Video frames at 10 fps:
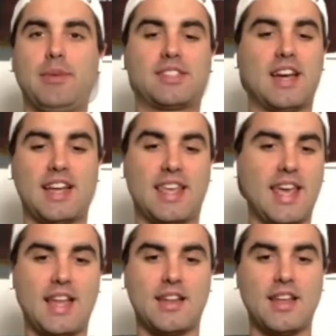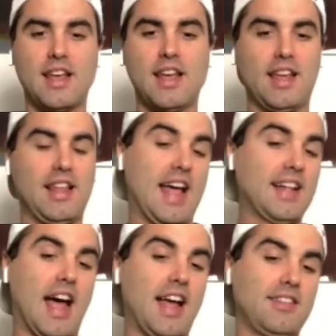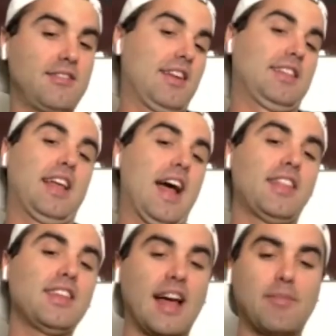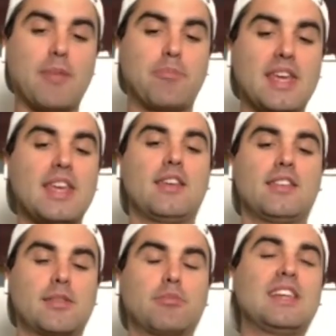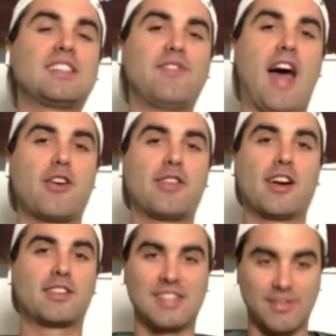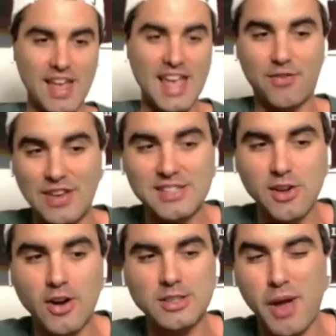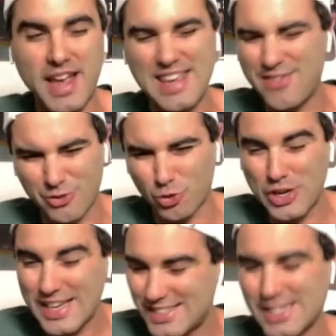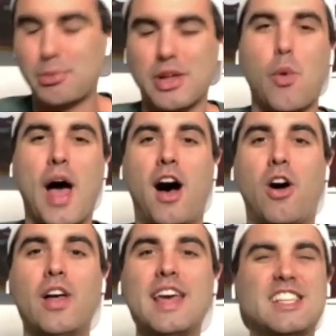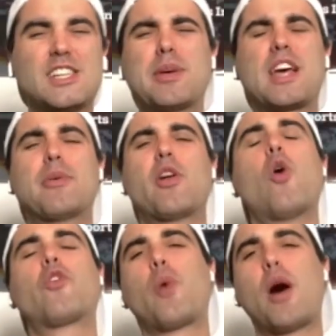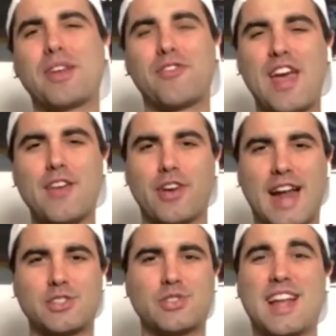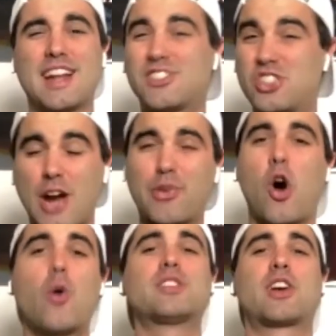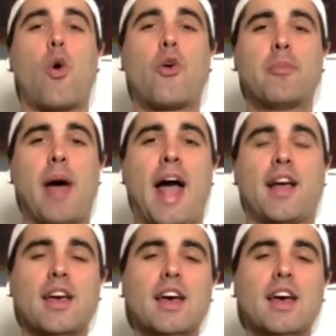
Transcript: He's gonna get that. I think that might be some decent value there, because if he starts playing even reasonably well, he's gonna become an overwhelming favorite. As you said, it's generally always a quarterback.